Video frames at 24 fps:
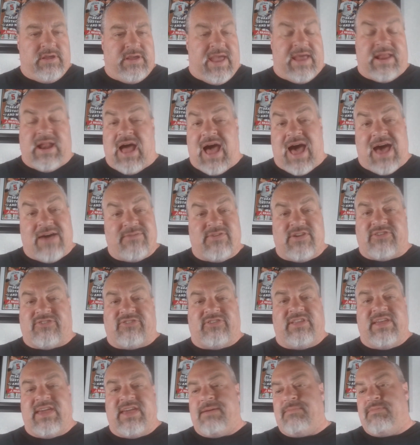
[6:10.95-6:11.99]
And
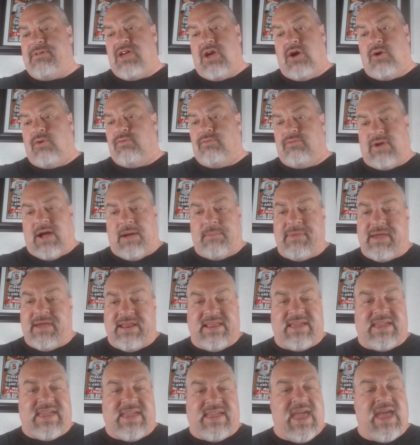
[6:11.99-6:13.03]
obviously, you know, I
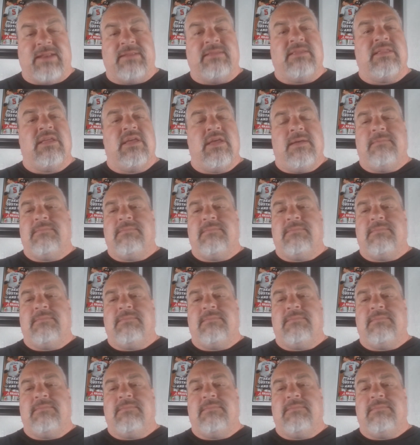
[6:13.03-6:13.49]
mean, again,